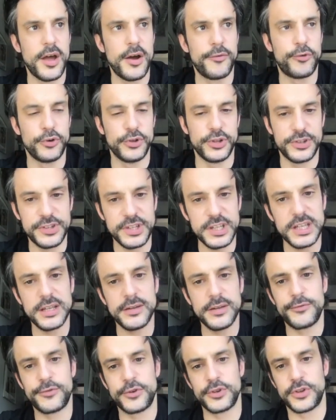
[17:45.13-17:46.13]
for the
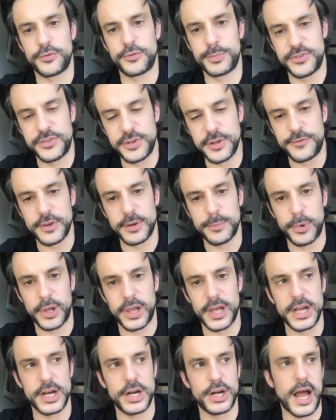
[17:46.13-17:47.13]
team, for the specific
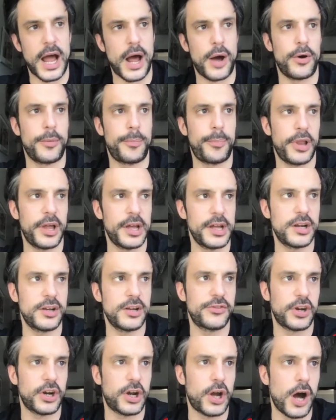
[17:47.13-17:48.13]
player, how a player
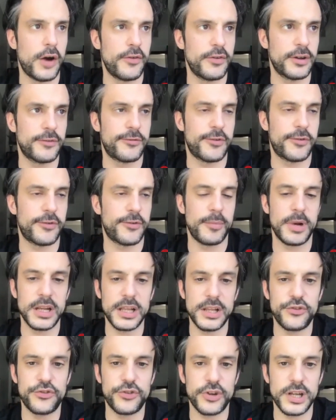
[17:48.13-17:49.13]
is recovering from an
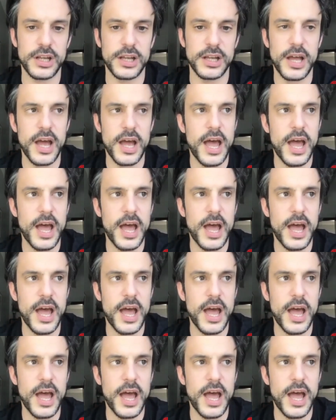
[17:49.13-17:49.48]
injury.